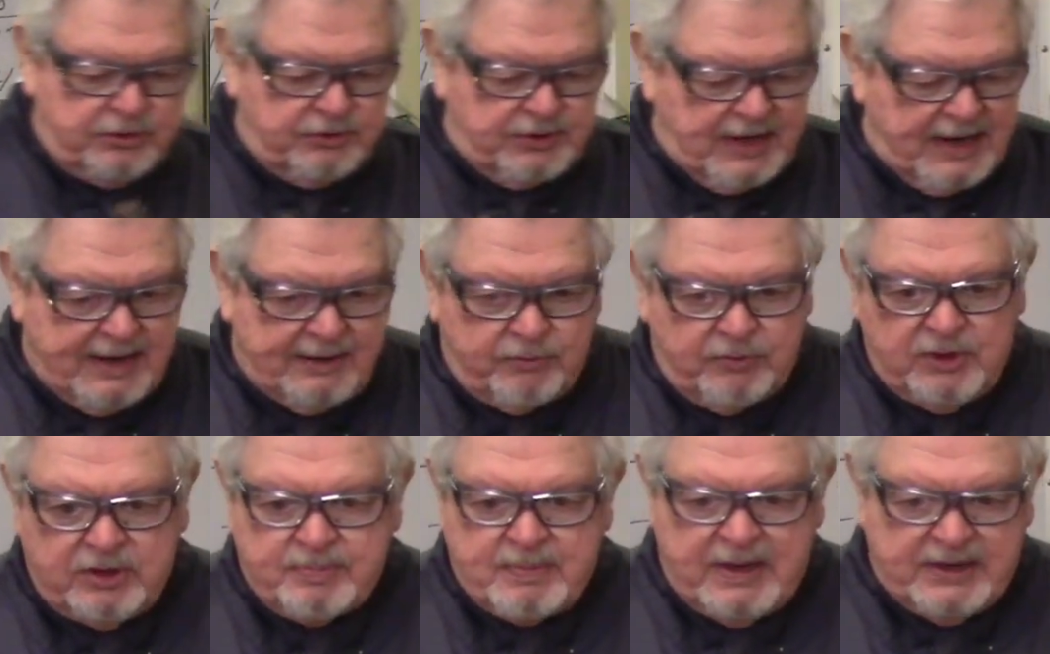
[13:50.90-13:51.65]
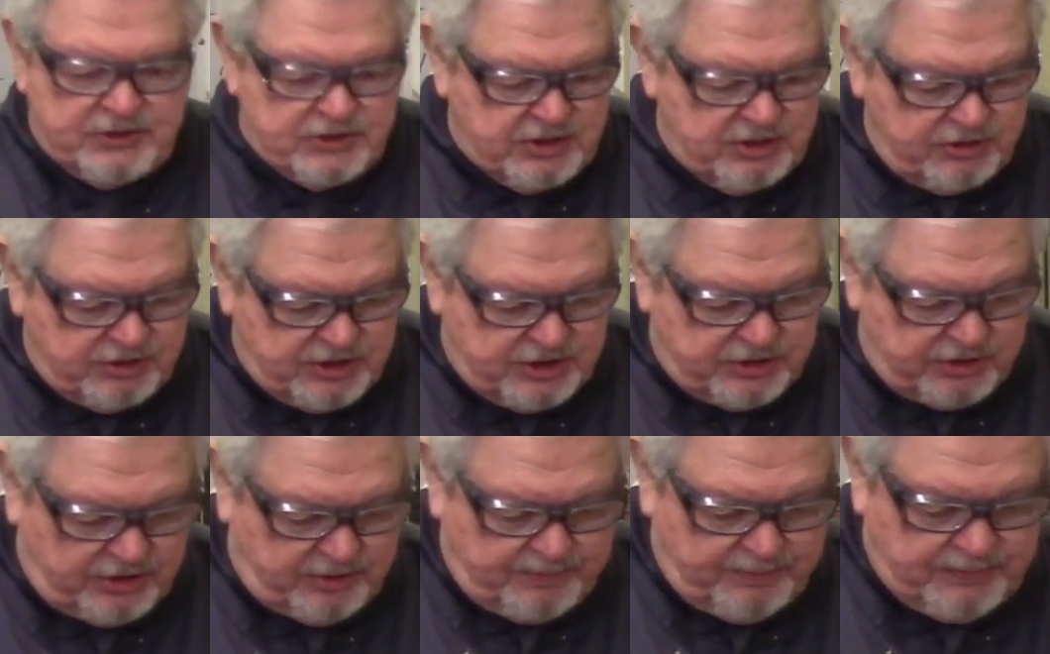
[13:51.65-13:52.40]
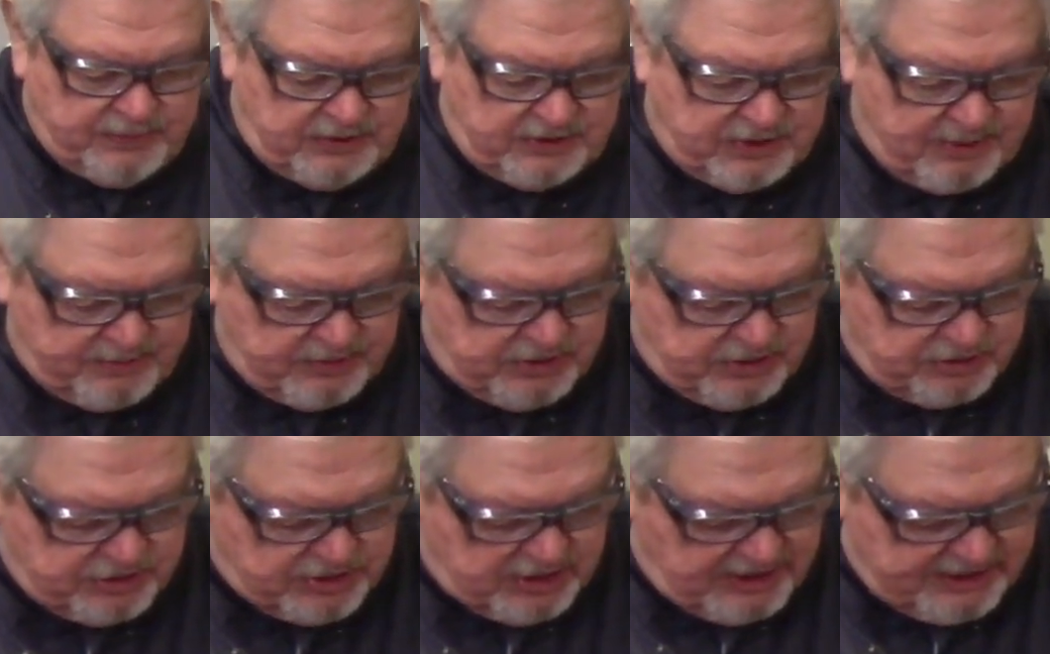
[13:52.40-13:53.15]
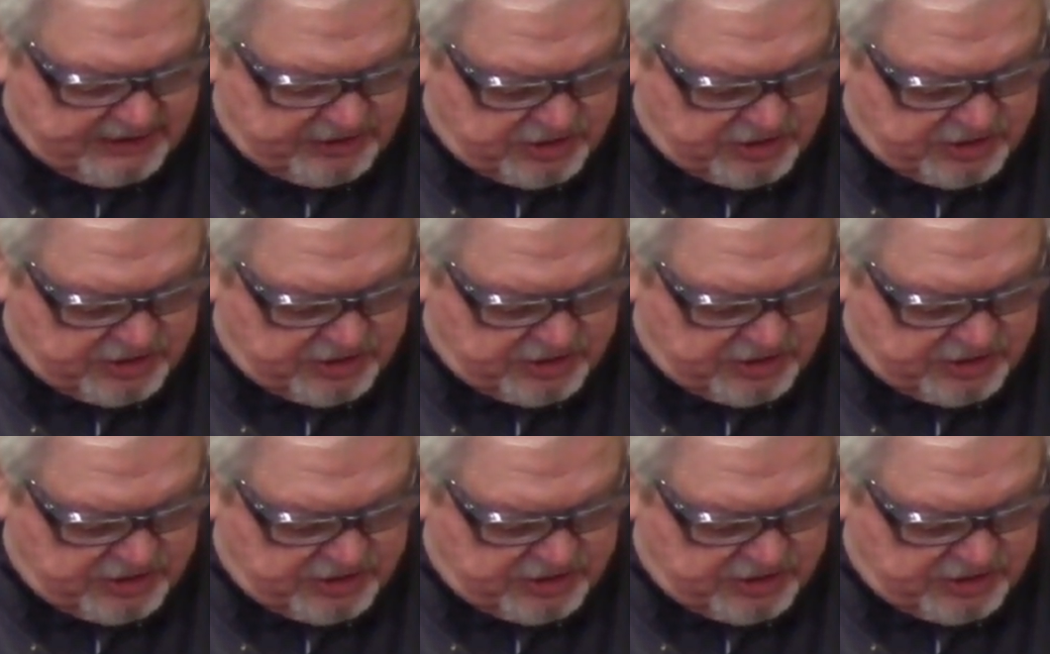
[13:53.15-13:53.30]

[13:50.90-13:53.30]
that with my skew chisel. But I'm going to use it like a